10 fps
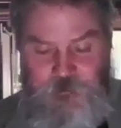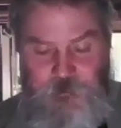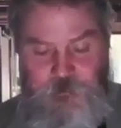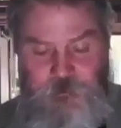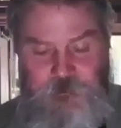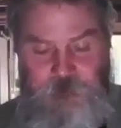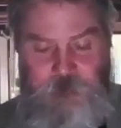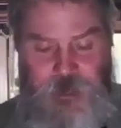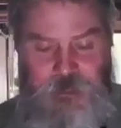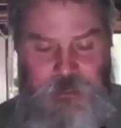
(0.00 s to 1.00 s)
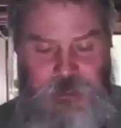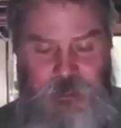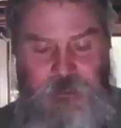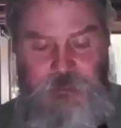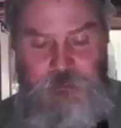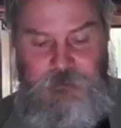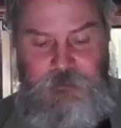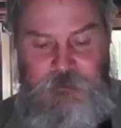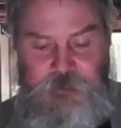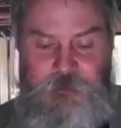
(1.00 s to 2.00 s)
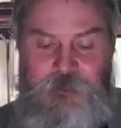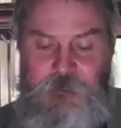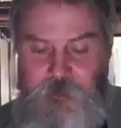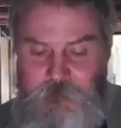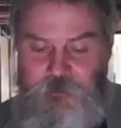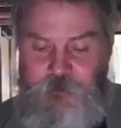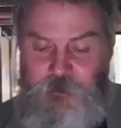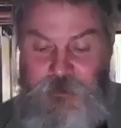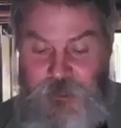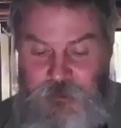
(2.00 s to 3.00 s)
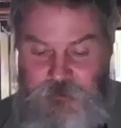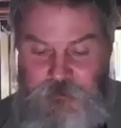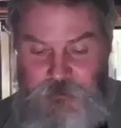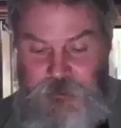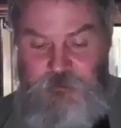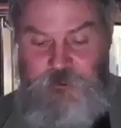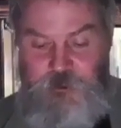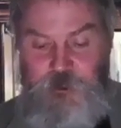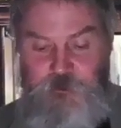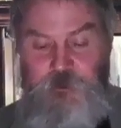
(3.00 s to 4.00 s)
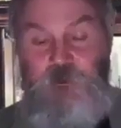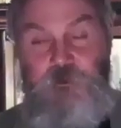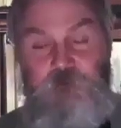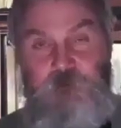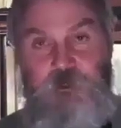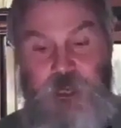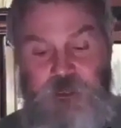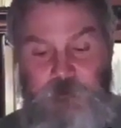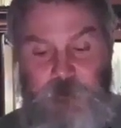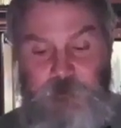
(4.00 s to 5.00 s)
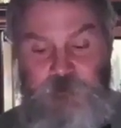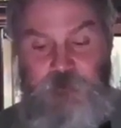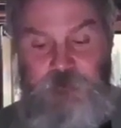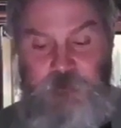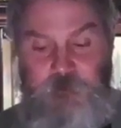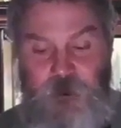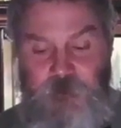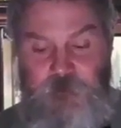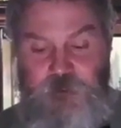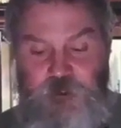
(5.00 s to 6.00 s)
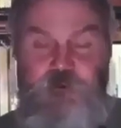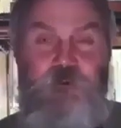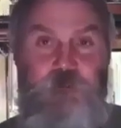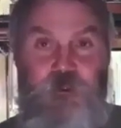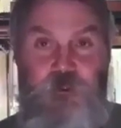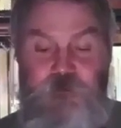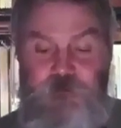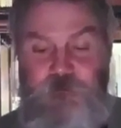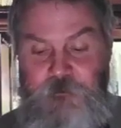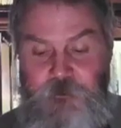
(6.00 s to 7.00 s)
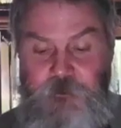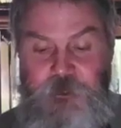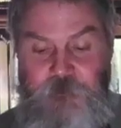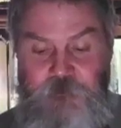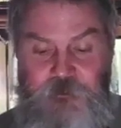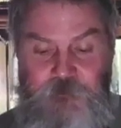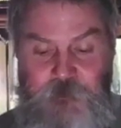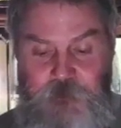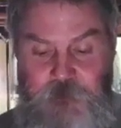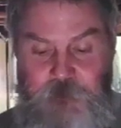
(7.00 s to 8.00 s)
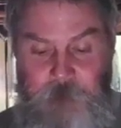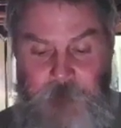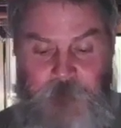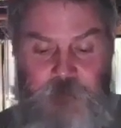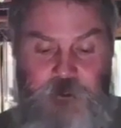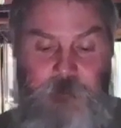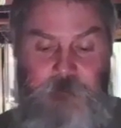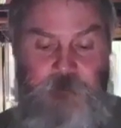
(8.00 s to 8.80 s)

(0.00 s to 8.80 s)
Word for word: He is wounded by God to make him humble to God and suitable for God's purpose as a prophet, to remove the fury of his spirit,